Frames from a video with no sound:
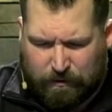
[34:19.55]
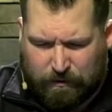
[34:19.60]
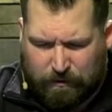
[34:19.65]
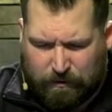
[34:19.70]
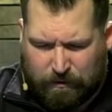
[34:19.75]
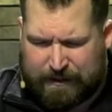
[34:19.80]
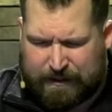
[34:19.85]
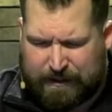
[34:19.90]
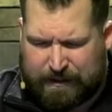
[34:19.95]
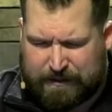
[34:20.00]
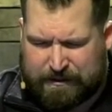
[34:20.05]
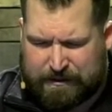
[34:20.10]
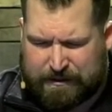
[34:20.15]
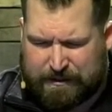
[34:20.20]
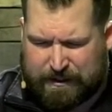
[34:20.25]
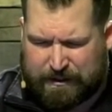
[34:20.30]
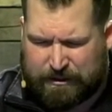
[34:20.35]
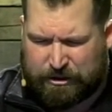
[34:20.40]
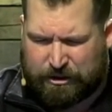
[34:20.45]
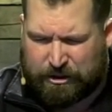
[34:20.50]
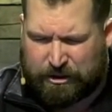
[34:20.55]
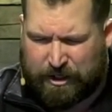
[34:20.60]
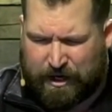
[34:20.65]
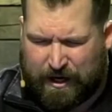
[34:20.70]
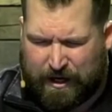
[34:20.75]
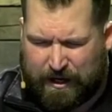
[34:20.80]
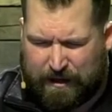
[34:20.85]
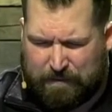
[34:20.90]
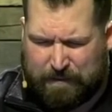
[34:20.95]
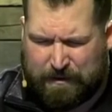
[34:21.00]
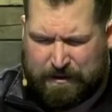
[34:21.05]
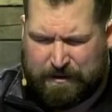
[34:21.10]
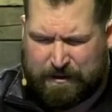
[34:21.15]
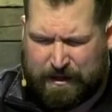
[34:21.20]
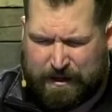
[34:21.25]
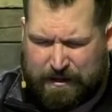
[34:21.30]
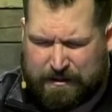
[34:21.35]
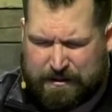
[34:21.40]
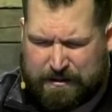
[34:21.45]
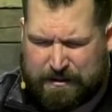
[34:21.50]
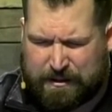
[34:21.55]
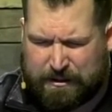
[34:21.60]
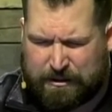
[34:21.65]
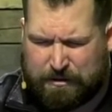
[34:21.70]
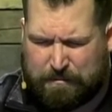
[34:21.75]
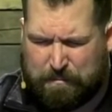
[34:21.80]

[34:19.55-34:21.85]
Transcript: and, and such shame and, and such